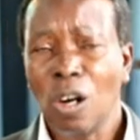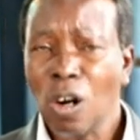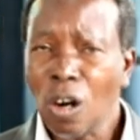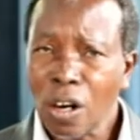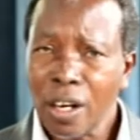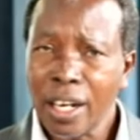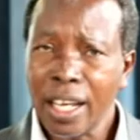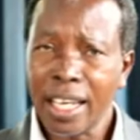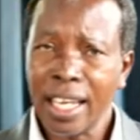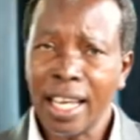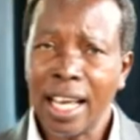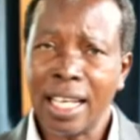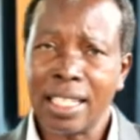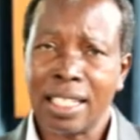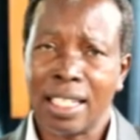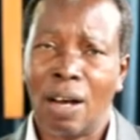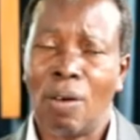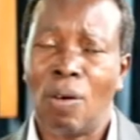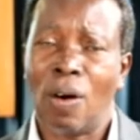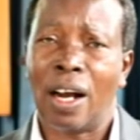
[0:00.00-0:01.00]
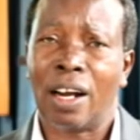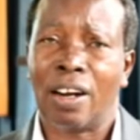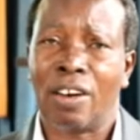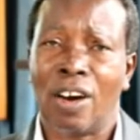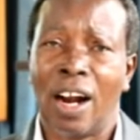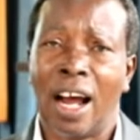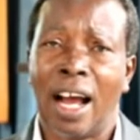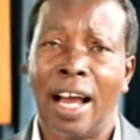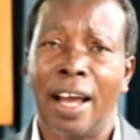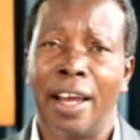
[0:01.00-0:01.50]
God hears
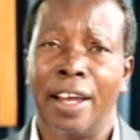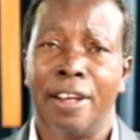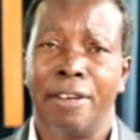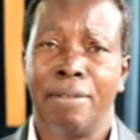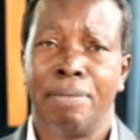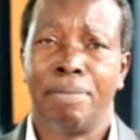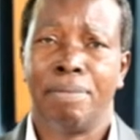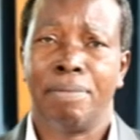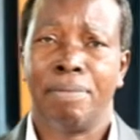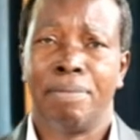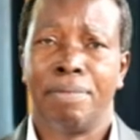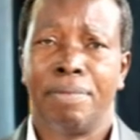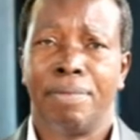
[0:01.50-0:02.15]
our cry.